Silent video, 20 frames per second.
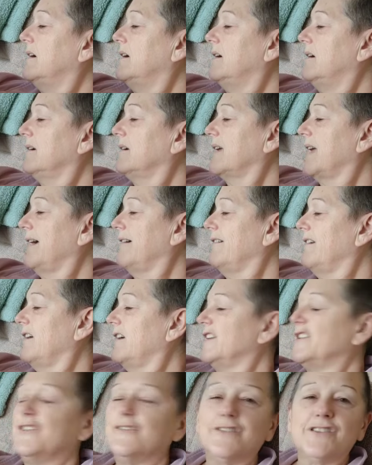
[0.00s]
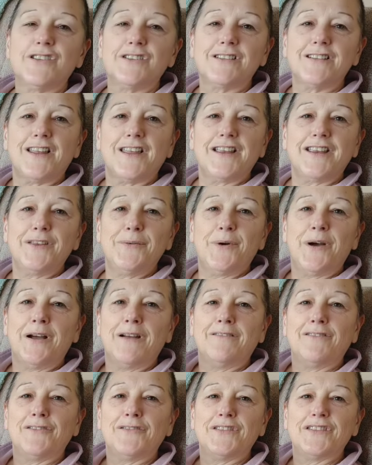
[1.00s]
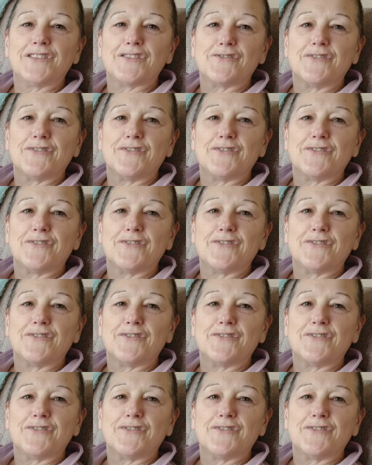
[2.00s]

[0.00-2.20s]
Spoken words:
oh, Caroline, you're just like you are on the